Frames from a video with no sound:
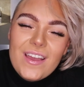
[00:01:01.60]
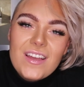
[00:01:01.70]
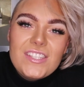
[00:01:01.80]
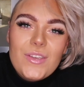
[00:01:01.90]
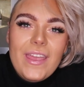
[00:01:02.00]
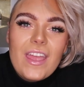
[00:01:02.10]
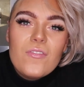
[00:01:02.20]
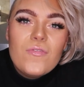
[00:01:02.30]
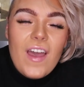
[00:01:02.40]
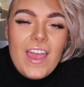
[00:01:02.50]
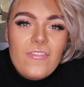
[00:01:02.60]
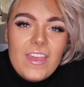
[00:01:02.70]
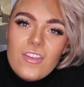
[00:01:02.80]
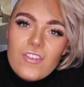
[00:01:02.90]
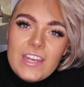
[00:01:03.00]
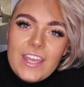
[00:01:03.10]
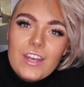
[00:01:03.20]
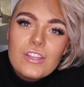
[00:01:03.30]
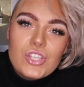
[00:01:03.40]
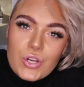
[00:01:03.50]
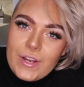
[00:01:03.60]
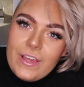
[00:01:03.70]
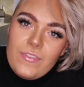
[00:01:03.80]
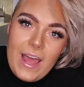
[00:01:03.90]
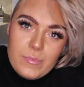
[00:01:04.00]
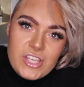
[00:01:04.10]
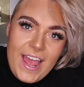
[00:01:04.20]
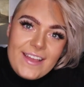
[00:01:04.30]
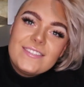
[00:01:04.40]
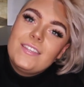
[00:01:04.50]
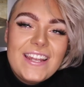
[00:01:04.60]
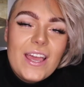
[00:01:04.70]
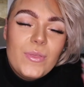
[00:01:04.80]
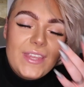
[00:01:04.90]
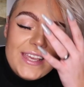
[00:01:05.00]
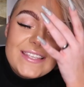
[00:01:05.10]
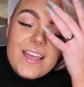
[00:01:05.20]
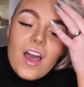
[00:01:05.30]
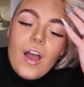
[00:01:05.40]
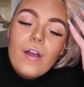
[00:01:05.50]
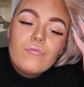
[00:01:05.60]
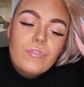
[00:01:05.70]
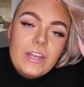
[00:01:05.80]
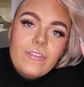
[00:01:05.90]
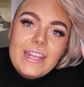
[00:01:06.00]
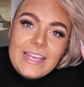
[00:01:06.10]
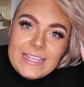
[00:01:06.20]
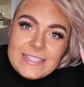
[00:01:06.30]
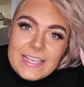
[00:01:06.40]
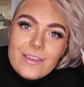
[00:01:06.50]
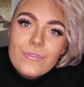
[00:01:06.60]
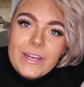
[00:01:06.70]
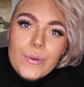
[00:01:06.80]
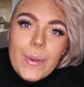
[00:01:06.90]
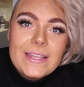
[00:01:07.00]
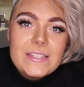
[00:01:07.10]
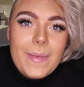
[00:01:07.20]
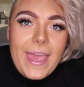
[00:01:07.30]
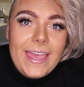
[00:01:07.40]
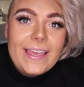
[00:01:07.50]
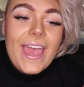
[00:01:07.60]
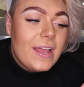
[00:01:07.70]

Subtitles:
are doing 5 ingredient chocolate flapjacks. Now these are really easy, really quick to make,